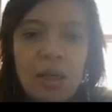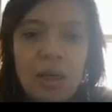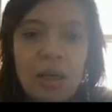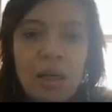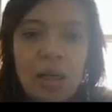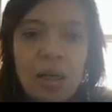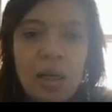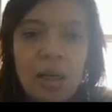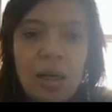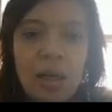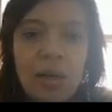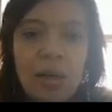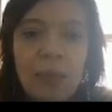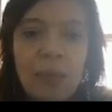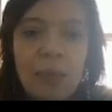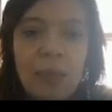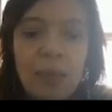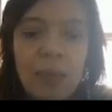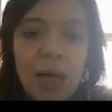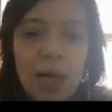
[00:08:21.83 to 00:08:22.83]

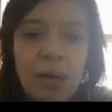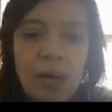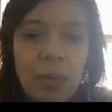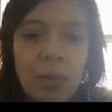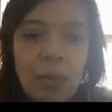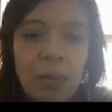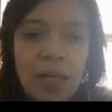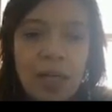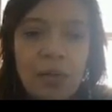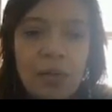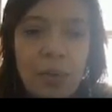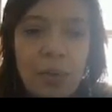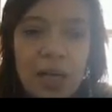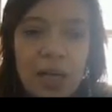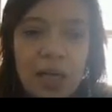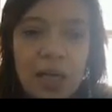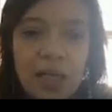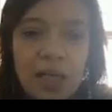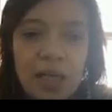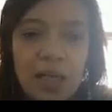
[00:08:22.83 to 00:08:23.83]
are much
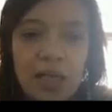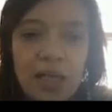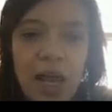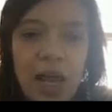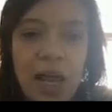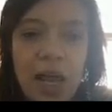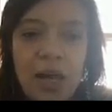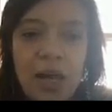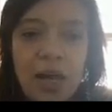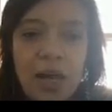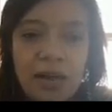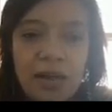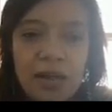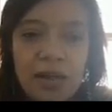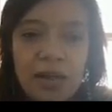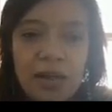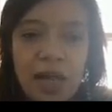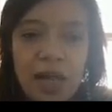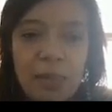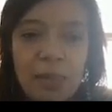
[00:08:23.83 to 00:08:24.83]
bigger than others
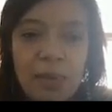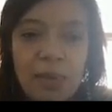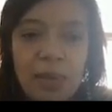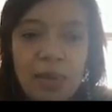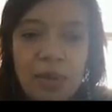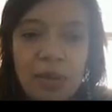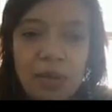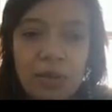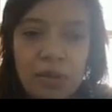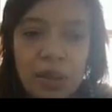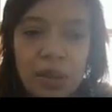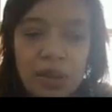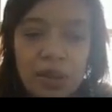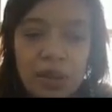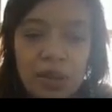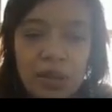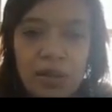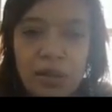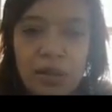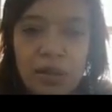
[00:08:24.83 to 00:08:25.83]
like business,
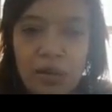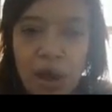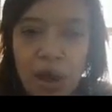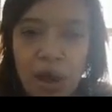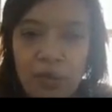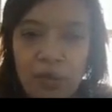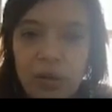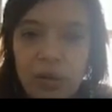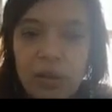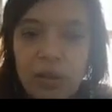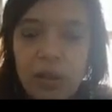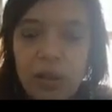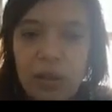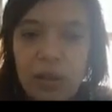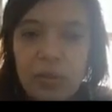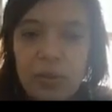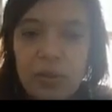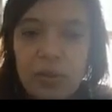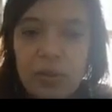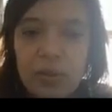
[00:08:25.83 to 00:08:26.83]
utilities, and travel in
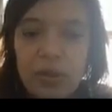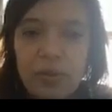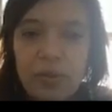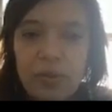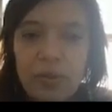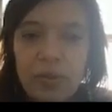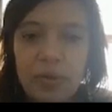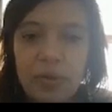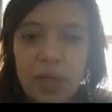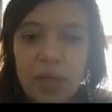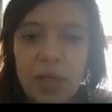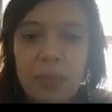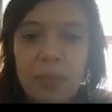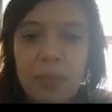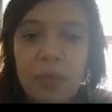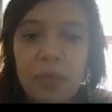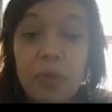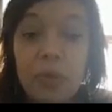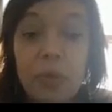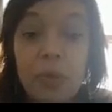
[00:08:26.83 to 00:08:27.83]
terms of
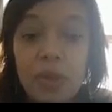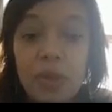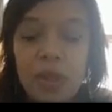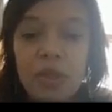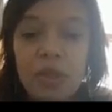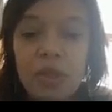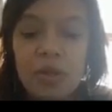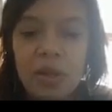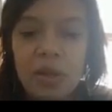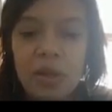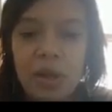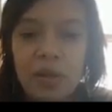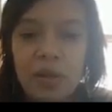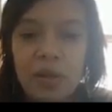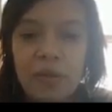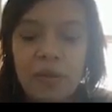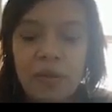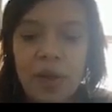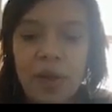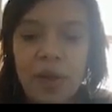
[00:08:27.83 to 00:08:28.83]
usage of
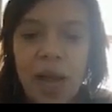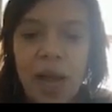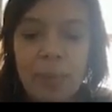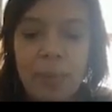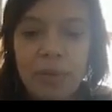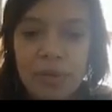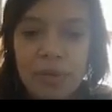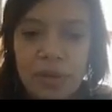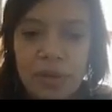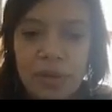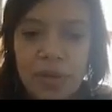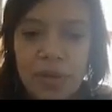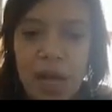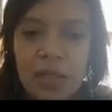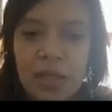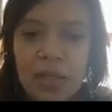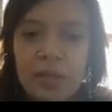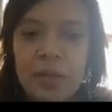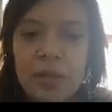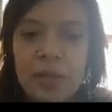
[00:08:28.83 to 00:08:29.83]
Apple Search
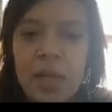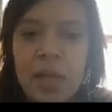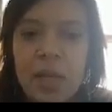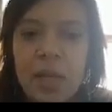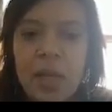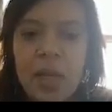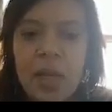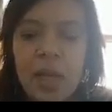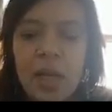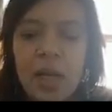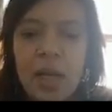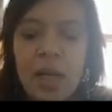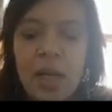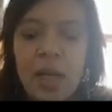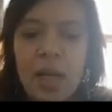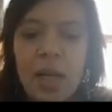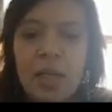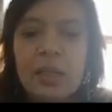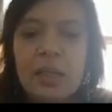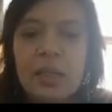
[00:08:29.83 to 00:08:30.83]
Ads.
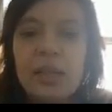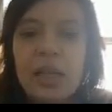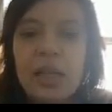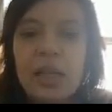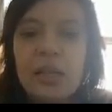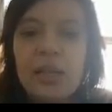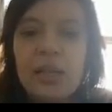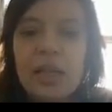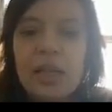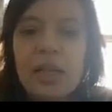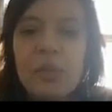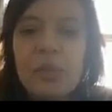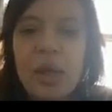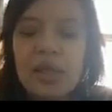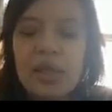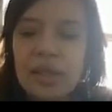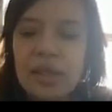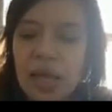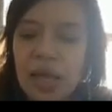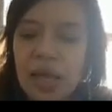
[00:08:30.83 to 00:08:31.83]
And it does make
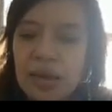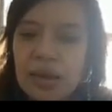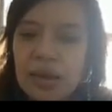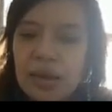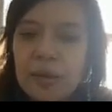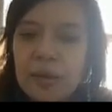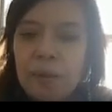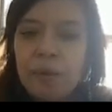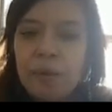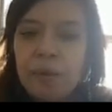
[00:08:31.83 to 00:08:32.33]
sense.